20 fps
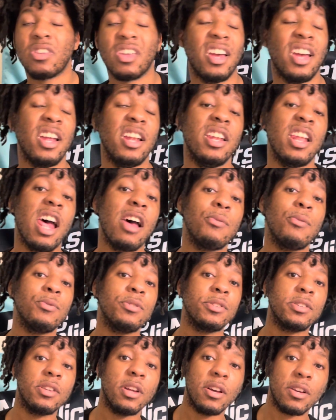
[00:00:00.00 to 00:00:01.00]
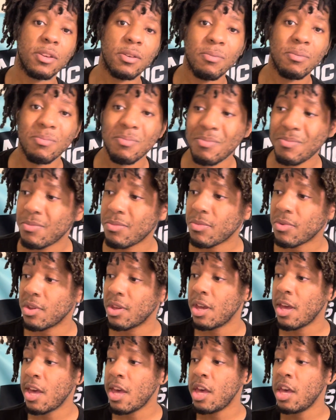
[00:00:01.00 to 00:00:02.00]
And now we're stuck
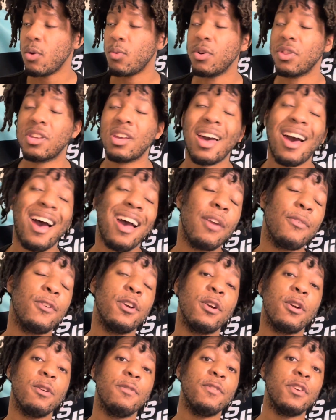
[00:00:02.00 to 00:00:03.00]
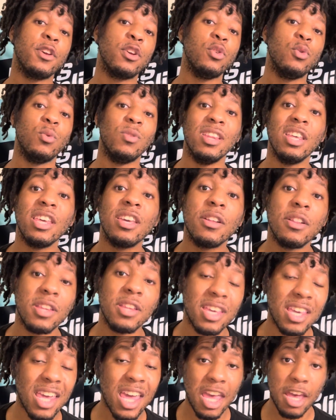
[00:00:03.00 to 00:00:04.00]
with Kyrie Irving, who legally
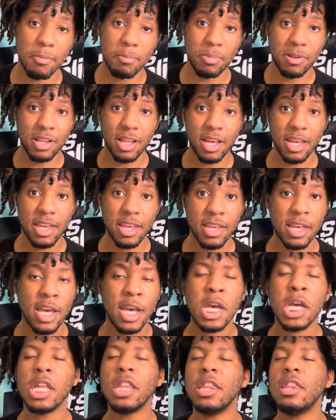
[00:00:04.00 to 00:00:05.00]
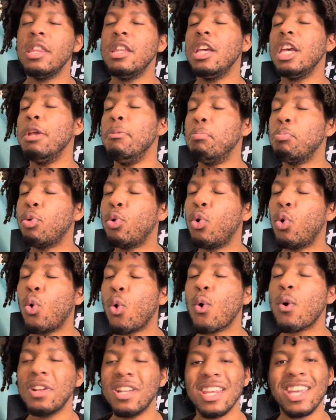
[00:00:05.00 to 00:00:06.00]
can't play
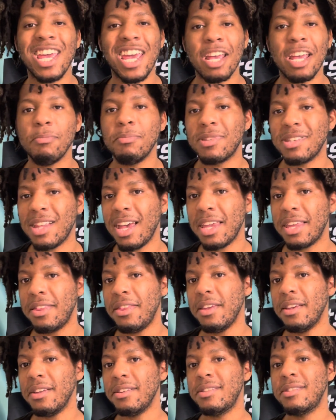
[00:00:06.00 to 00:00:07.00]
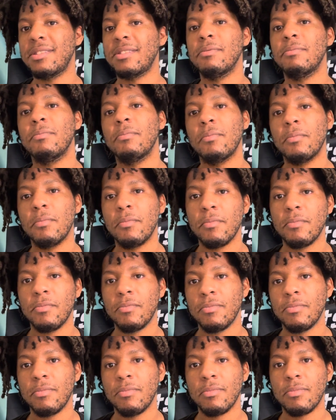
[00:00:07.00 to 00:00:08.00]
important games like this.
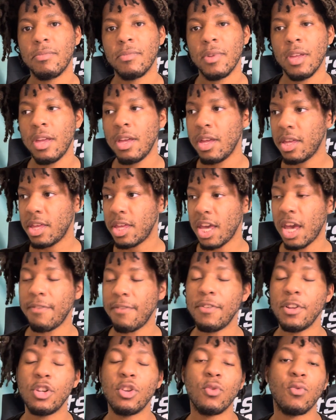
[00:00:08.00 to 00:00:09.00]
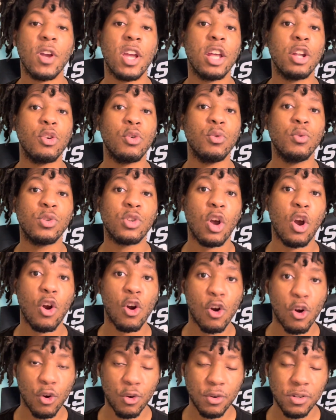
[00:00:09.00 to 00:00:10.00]
Kevin Durant, who's
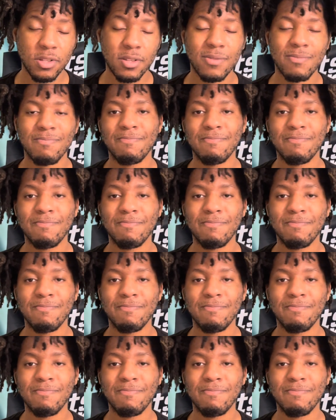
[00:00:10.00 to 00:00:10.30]
hurt.